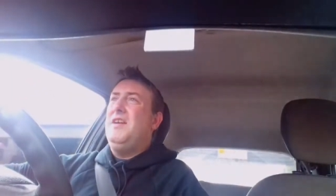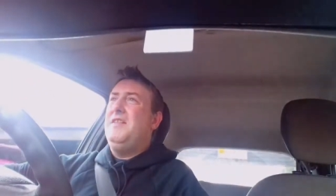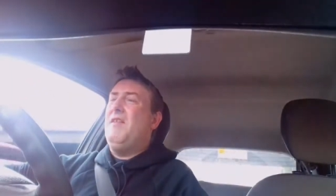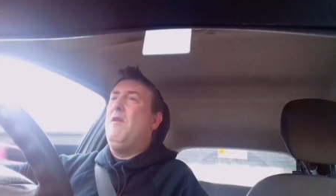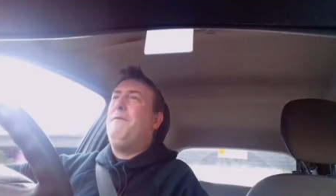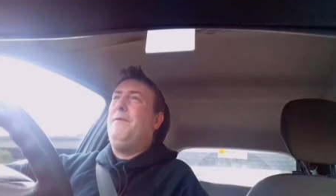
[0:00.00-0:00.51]

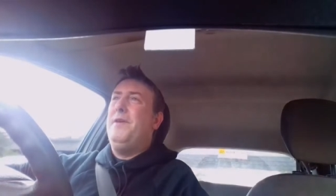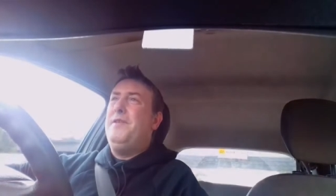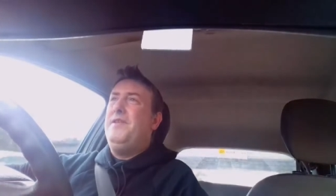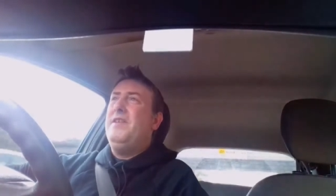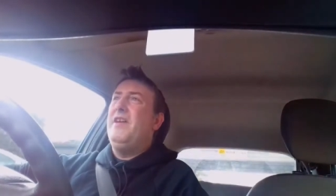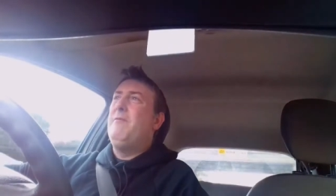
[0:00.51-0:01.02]
is often
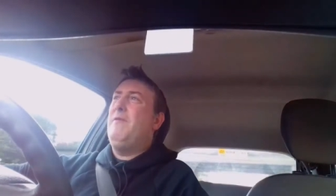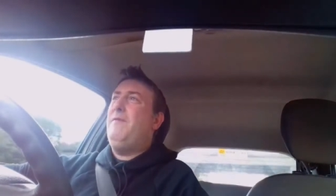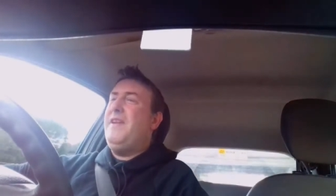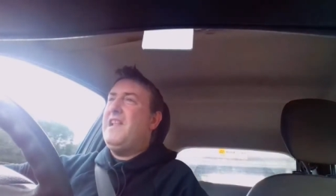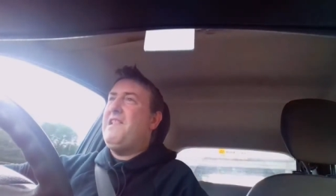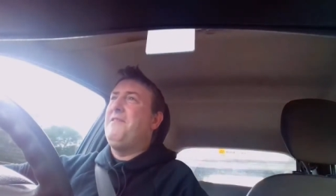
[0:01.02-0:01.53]
a
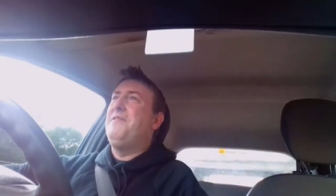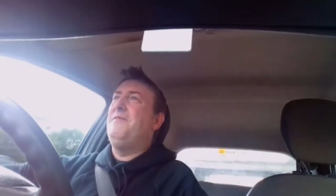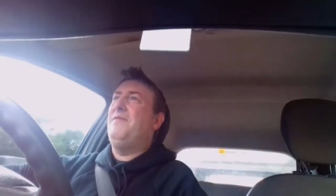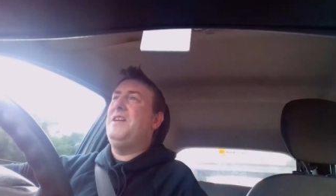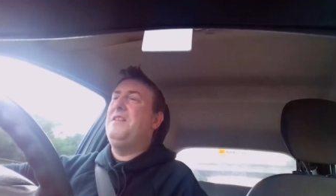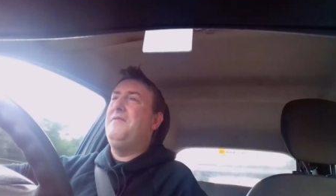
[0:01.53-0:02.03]
reflection of
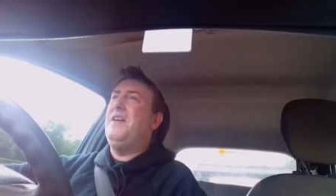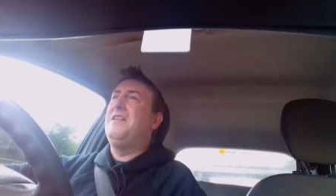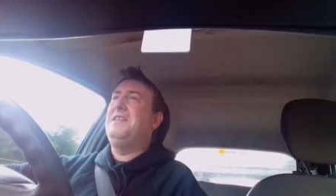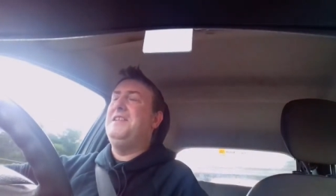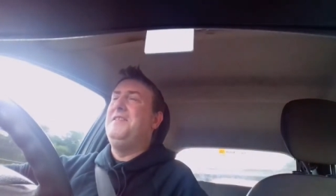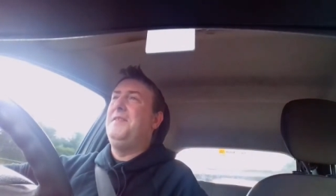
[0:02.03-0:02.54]
kind of
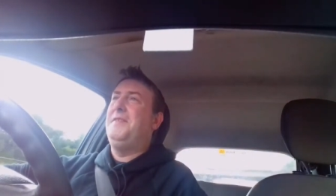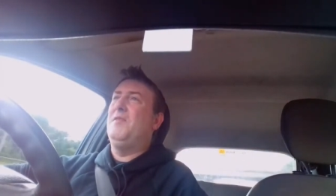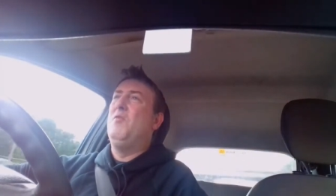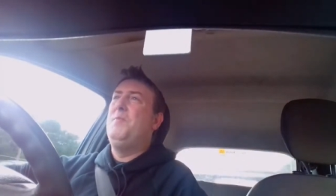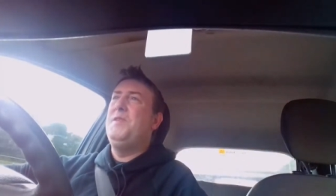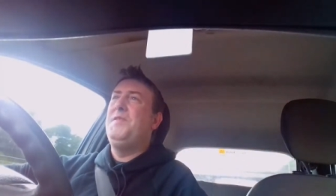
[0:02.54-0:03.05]
ugliness
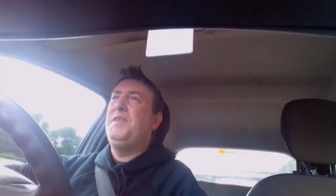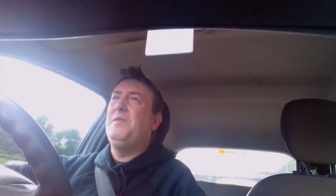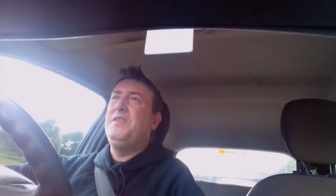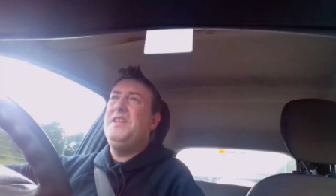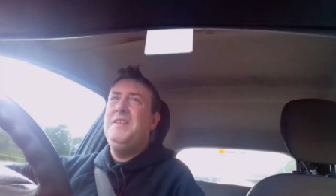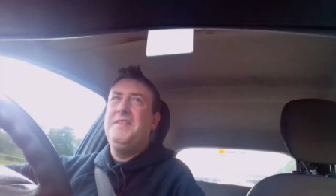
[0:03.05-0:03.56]
or beauty
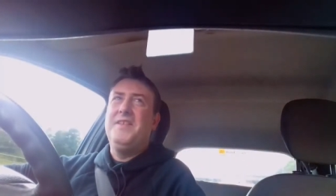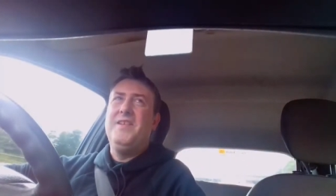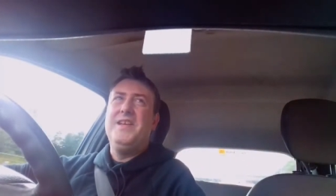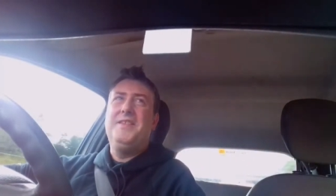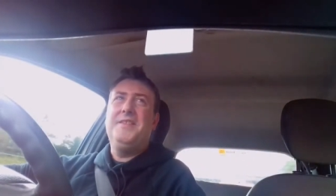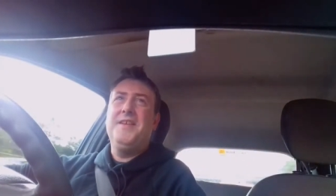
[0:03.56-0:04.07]
on the
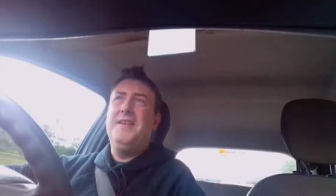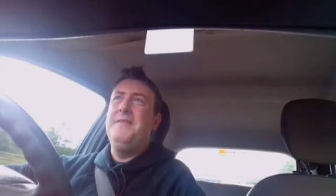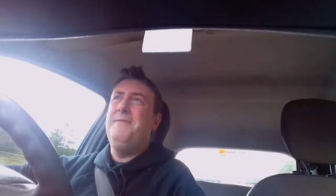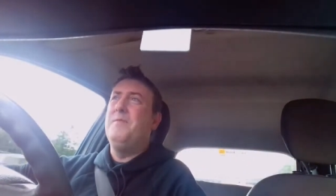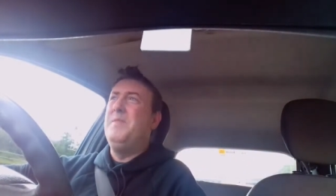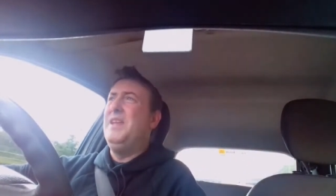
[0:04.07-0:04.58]
inside,
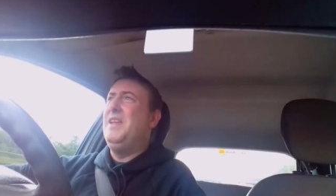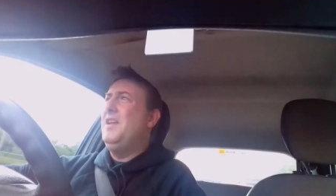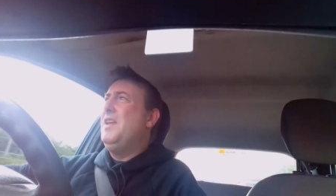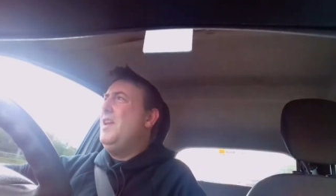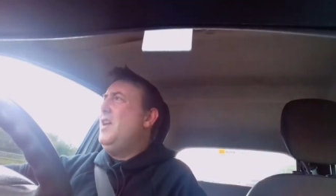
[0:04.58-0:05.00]
certainly for me.